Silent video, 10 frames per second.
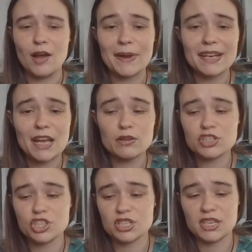Right now,
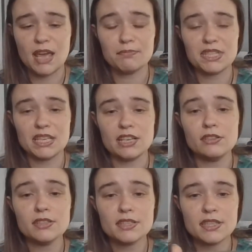it's just an empty
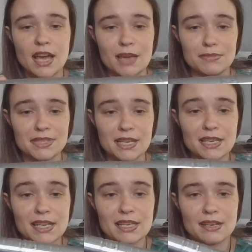hilt. I'm
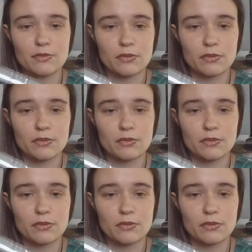sending it